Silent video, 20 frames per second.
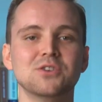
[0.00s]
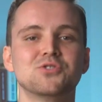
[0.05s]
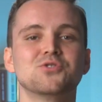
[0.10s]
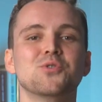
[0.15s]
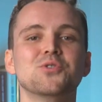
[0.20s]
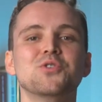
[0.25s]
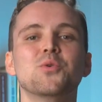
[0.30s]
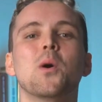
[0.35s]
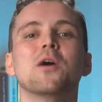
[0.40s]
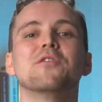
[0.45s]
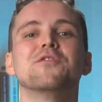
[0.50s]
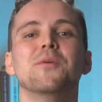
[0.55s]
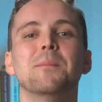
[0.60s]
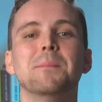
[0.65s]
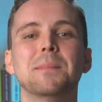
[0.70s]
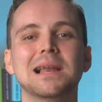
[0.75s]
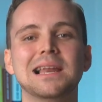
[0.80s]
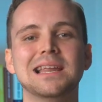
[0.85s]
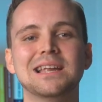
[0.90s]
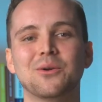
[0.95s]
sure you are
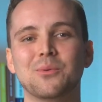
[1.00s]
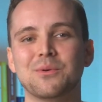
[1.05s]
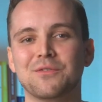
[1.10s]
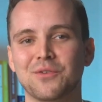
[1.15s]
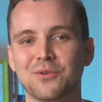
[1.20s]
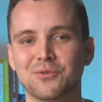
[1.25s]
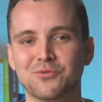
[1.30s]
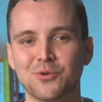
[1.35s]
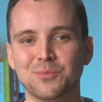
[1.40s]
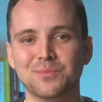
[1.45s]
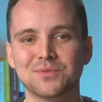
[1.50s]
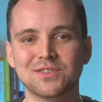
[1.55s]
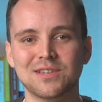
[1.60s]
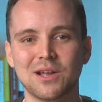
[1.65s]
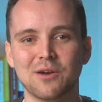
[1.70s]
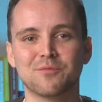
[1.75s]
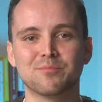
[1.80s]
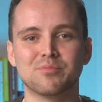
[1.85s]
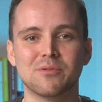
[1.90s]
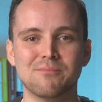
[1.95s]
familiar with the group's
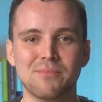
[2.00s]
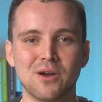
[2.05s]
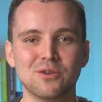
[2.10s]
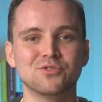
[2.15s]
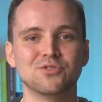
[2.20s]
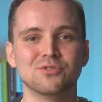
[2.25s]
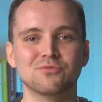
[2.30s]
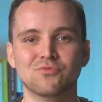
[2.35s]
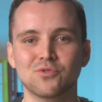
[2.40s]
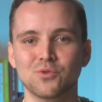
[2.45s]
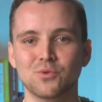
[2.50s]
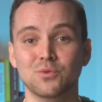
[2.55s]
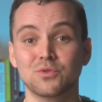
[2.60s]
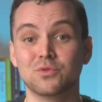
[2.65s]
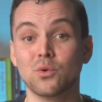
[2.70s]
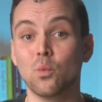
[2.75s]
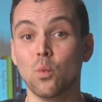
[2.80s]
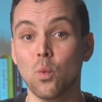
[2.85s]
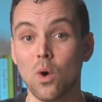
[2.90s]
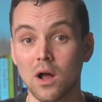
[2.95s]
self-promotion
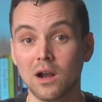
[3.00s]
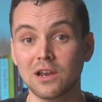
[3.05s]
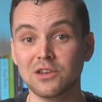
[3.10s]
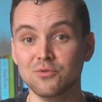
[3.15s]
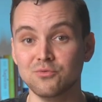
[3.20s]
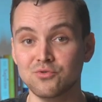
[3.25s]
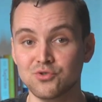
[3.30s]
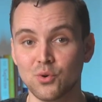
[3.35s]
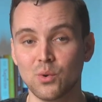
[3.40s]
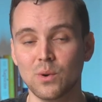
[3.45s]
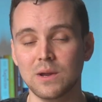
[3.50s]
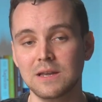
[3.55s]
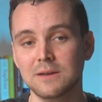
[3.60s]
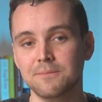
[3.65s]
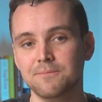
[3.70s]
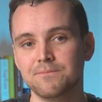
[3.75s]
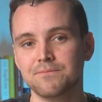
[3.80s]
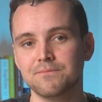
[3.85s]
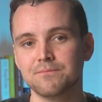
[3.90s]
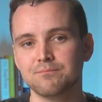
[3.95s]
rules while you join.
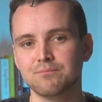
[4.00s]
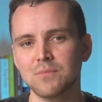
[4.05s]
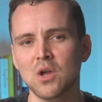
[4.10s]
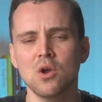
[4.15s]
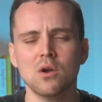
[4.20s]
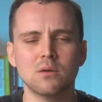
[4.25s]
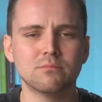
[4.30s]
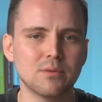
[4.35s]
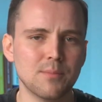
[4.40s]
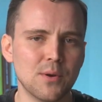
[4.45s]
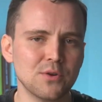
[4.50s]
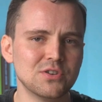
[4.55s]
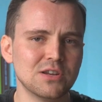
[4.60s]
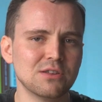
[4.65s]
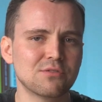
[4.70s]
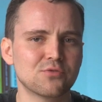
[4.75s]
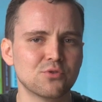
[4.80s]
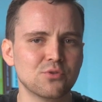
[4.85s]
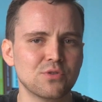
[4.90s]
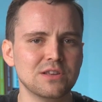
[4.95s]

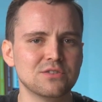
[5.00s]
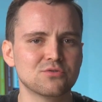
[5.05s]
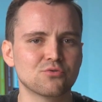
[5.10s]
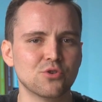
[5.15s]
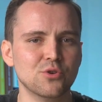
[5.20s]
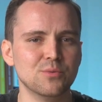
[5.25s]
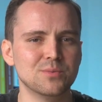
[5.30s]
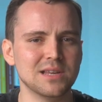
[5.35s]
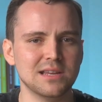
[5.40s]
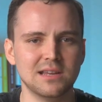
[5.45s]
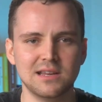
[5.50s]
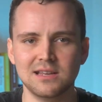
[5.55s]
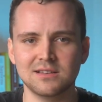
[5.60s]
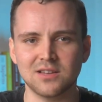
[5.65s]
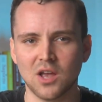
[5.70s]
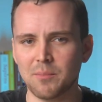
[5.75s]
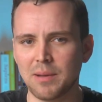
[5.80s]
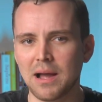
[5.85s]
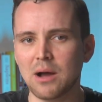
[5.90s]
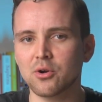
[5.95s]
Promoting through these groups is
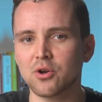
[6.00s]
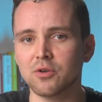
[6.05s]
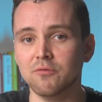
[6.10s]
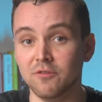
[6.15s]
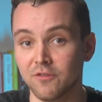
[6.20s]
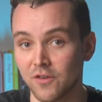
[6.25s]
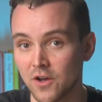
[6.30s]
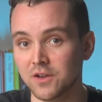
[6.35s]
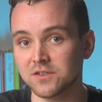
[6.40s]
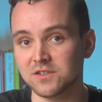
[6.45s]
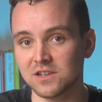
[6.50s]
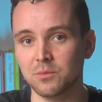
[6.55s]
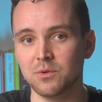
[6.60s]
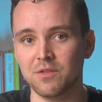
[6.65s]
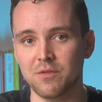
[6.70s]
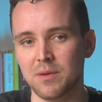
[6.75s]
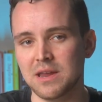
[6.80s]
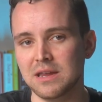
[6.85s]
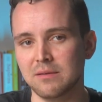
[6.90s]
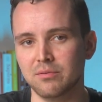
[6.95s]
about conversing
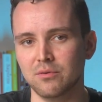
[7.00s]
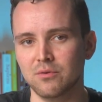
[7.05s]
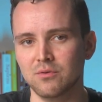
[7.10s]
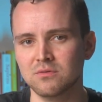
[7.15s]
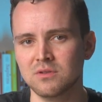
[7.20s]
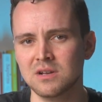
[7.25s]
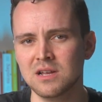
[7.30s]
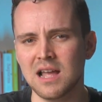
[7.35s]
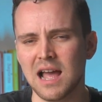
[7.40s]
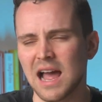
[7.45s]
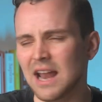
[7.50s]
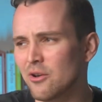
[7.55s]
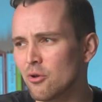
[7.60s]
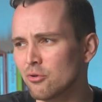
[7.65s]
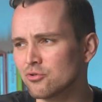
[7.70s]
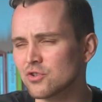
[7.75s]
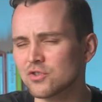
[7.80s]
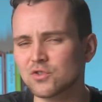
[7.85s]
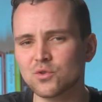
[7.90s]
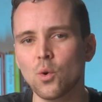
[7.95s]
with people and
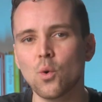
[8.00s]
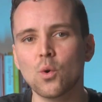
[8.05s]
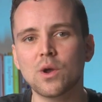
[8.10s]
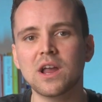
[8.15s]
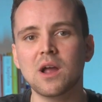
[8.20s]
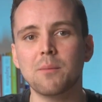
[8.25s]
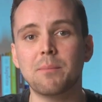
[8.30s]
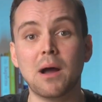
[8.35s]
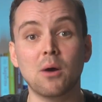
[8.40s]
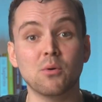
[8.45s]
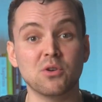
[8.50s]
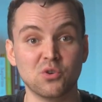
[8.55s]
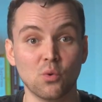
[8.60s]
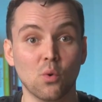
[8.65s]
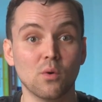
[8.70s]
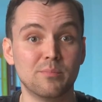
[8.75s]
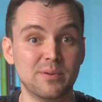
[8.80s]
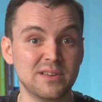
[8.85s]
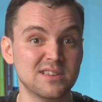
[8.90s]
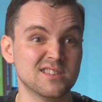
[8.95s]
not just talking about
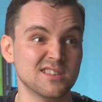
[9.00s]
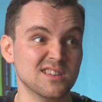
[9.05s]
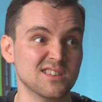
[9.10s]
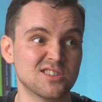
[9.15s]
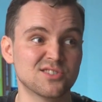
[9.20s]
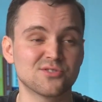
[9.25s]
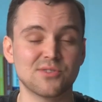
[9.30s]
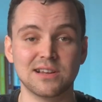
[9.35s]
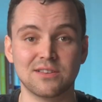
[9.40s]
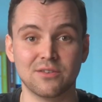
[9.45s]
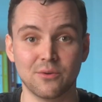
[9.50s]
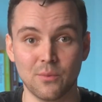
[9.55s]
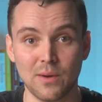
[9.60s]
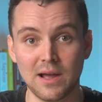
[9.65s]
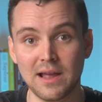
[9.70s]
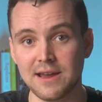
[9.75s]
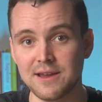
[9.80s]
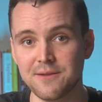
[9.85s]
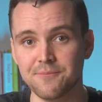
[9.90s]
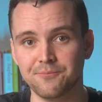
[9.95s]
your business straight
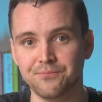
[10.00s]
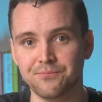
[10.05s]
away.